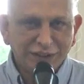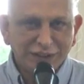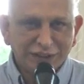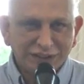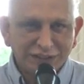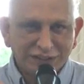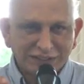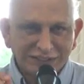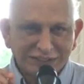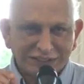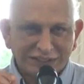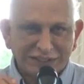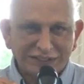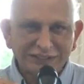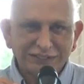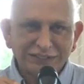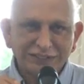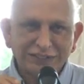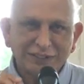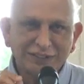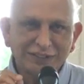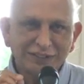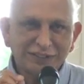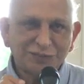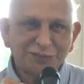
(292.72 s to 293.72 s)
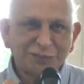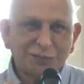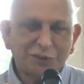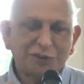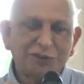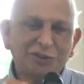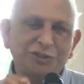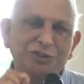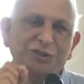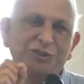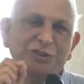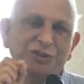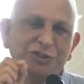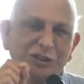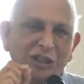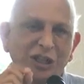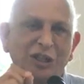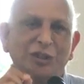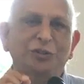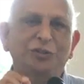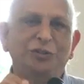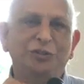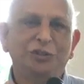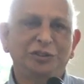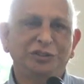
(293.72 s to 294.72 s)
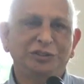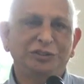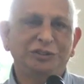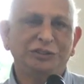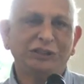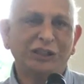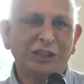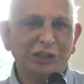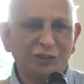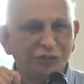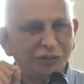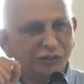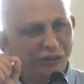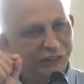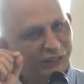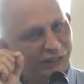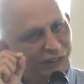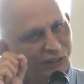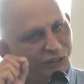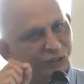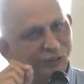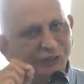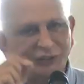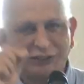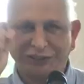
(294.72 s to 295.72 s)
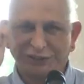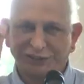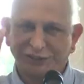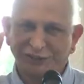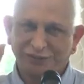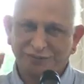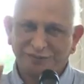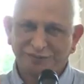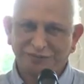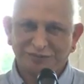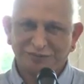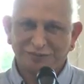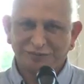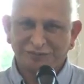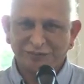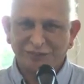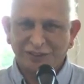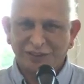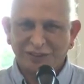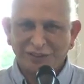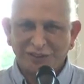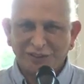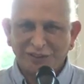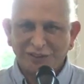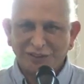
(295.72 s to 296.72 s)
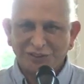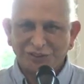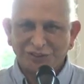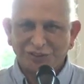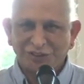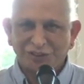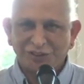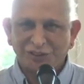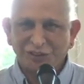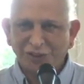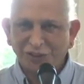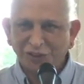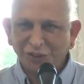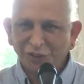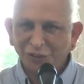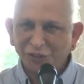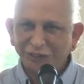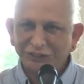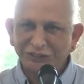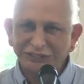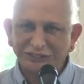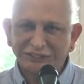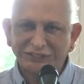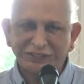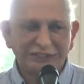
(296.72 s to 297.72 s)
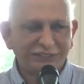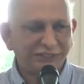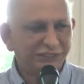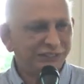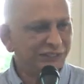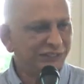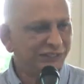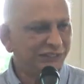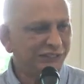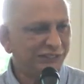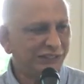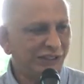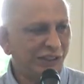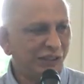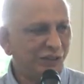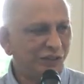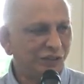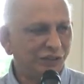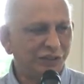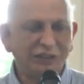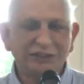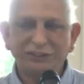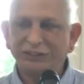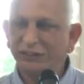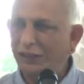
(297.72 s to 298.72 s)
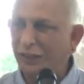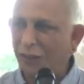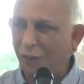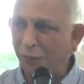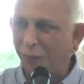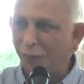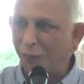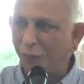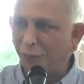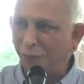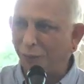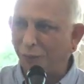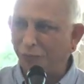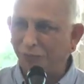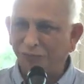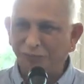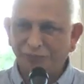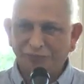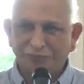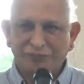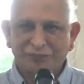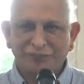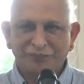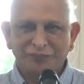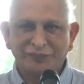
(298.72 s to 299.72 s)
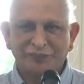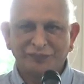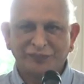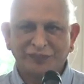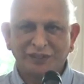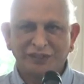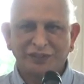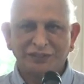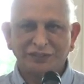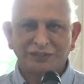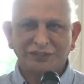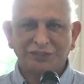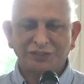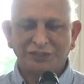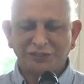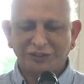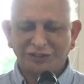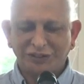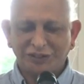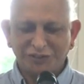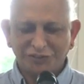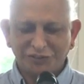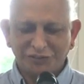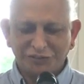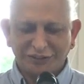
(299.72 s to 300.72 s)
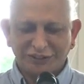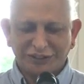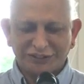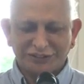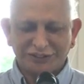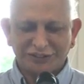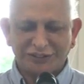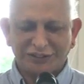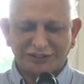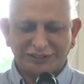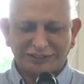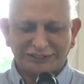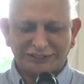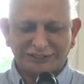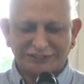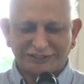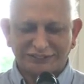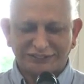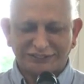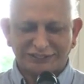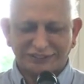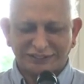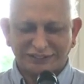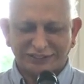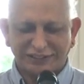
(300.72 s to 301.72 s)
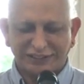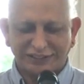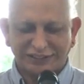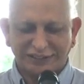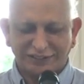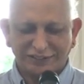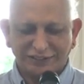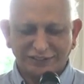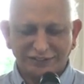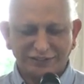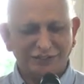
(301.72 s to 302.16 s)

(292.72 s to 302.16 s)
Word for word: The sensor responds to sound. Sound is the switch. So the lowest center sound is lam. So when you fix your attention there,